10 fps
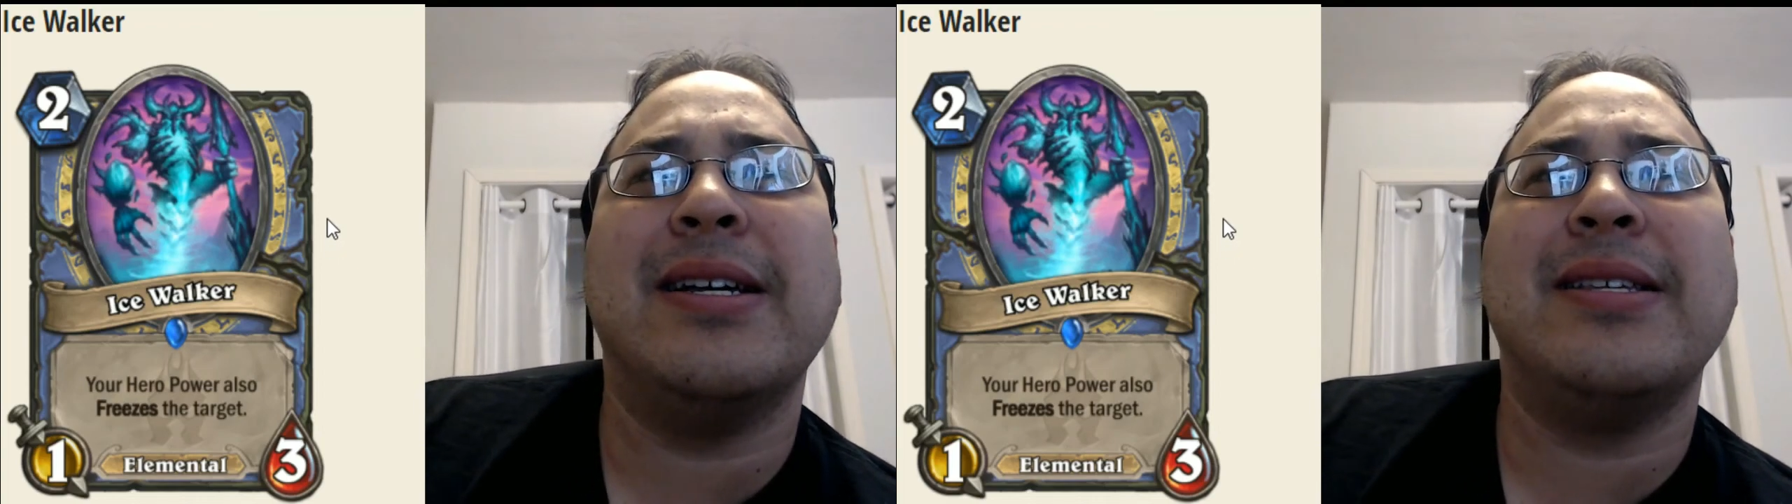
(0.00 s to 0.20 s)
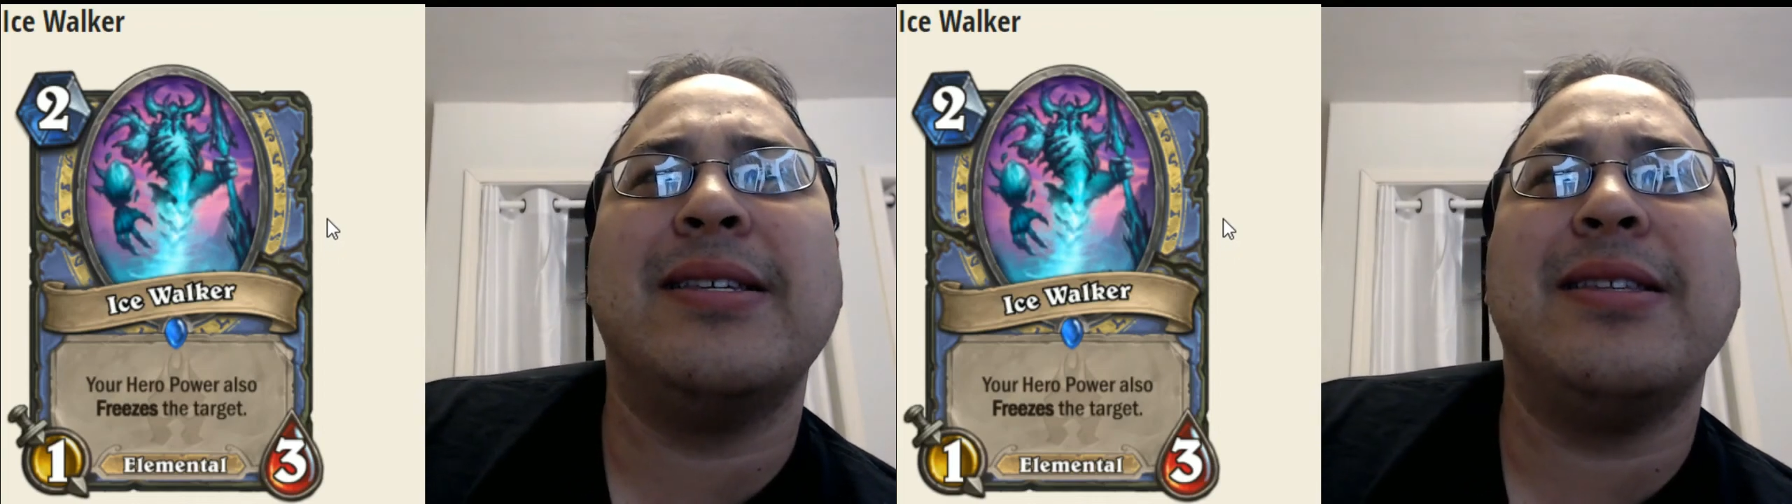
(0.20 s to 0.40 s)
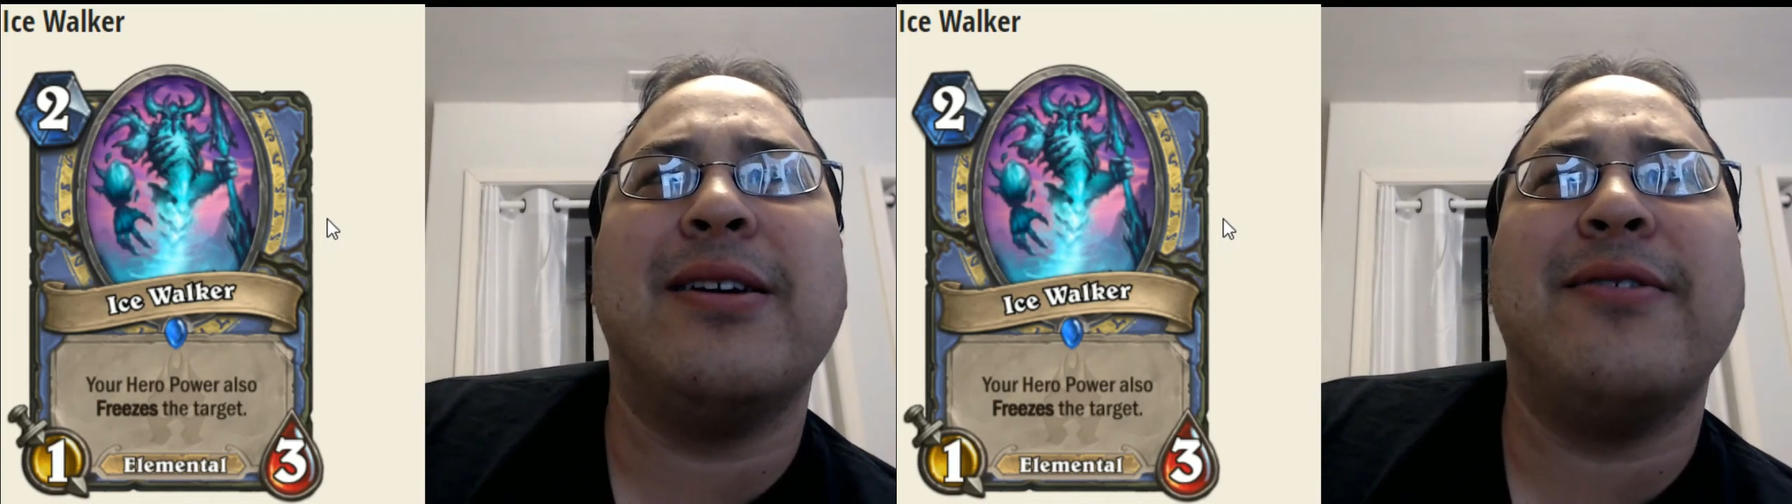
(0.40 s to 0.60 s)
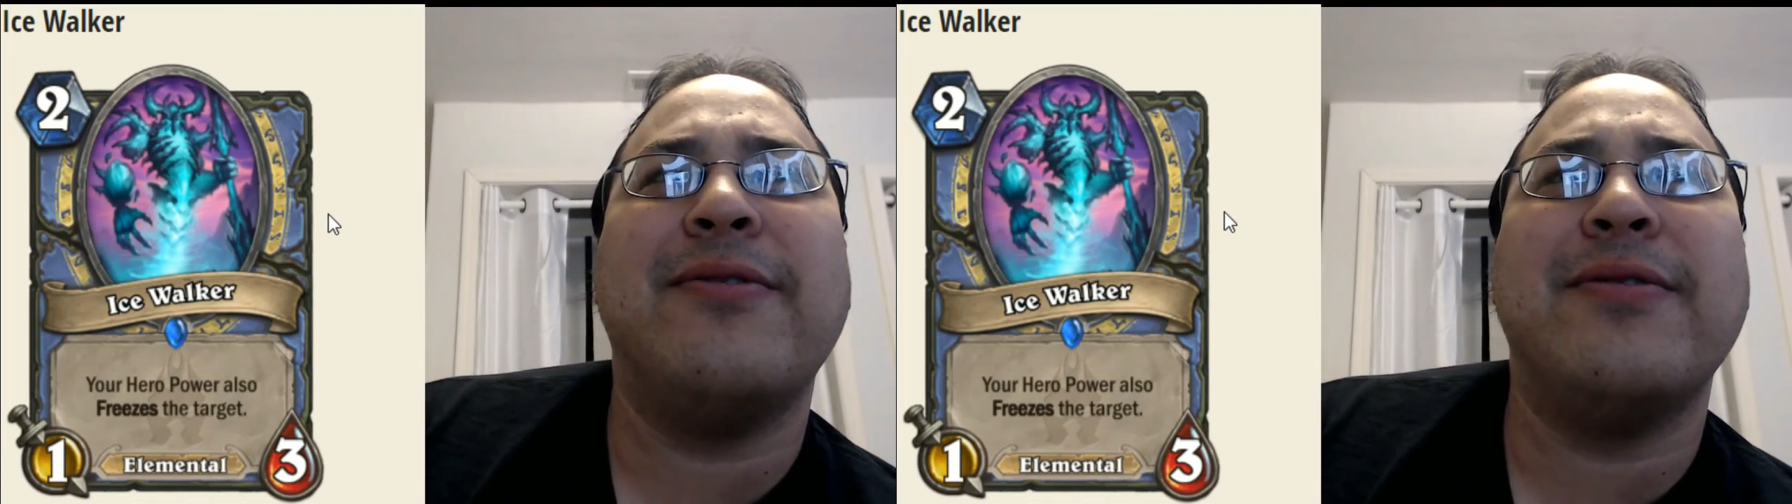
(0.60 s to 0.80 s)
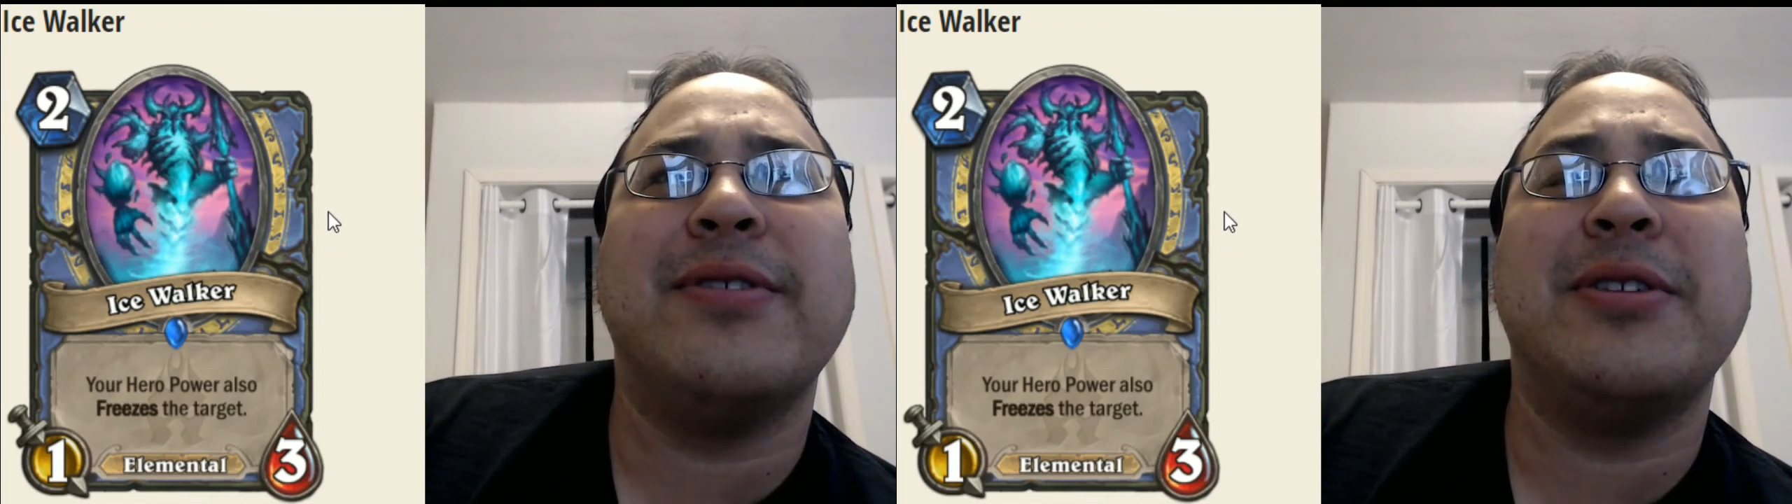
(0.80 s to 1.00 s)

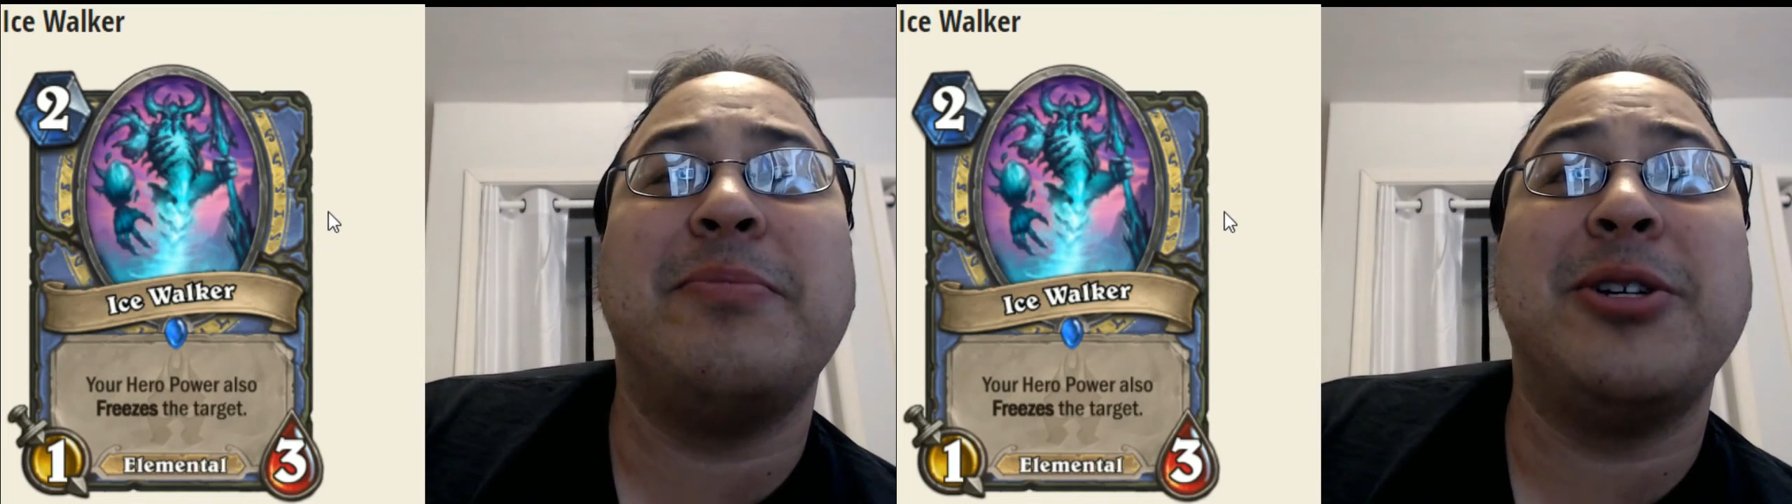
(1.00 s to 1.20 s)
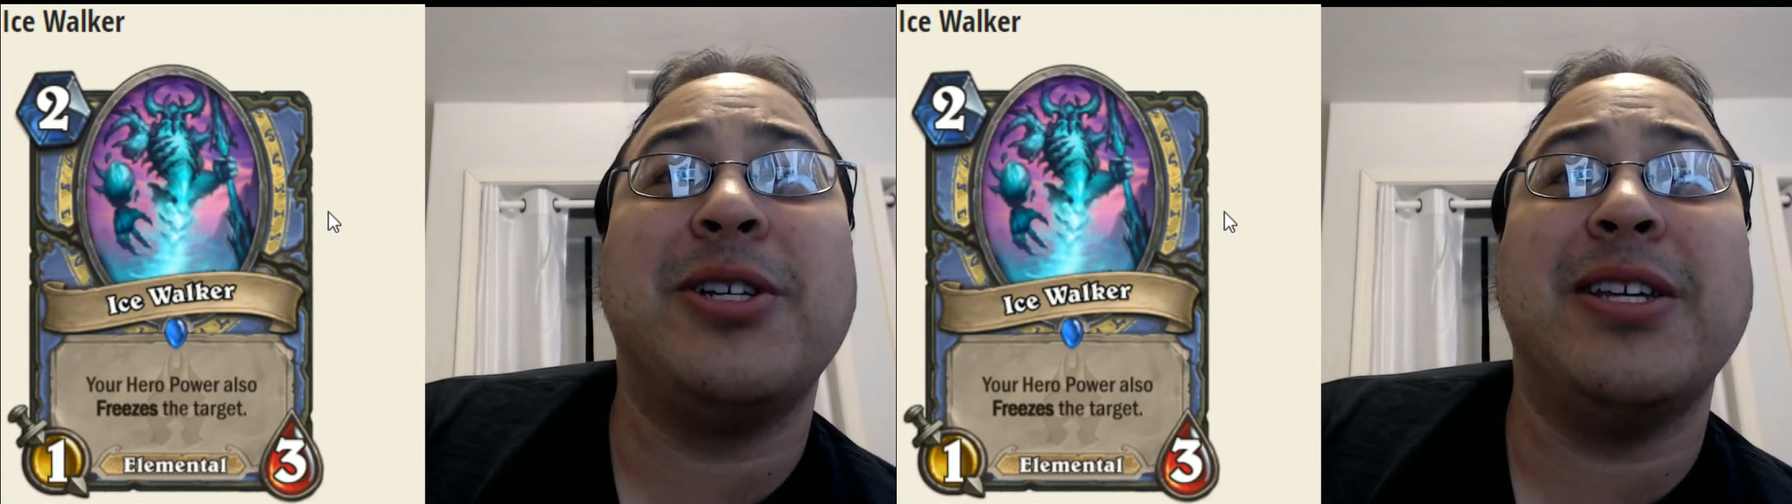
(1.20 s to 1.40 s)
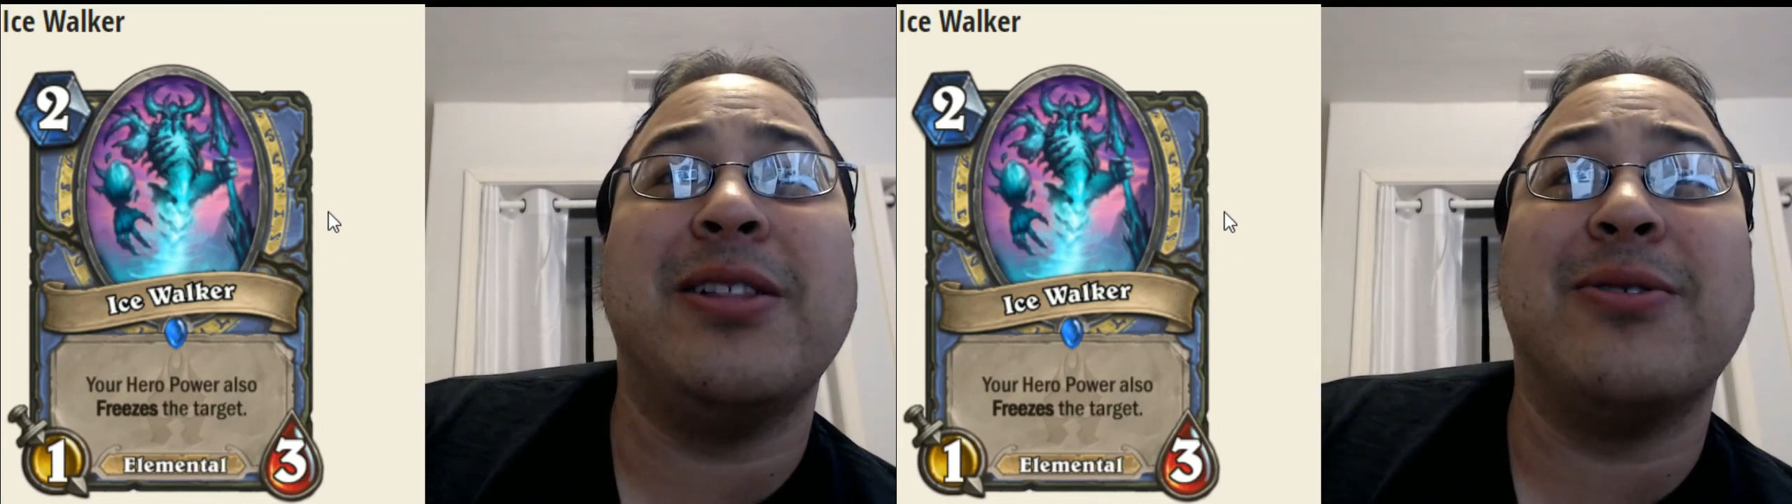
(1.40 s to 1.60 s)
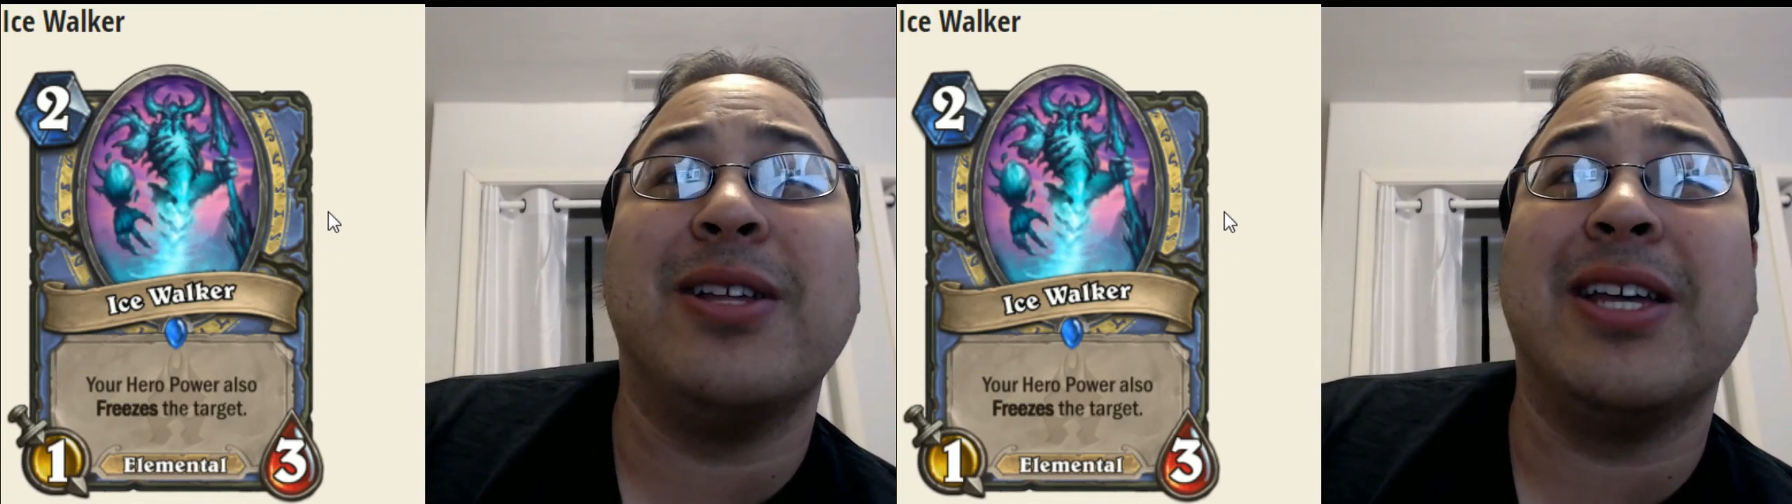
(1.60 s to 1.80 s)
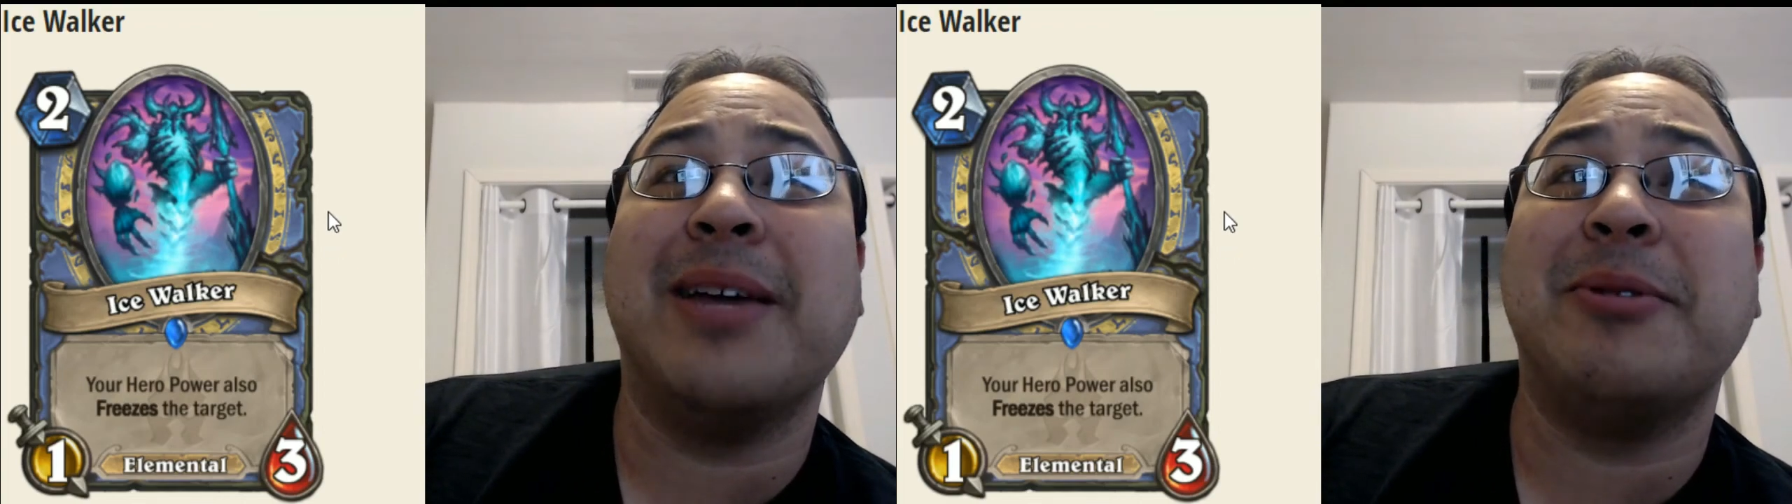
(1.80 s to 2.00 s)
stuff, especially in the early game,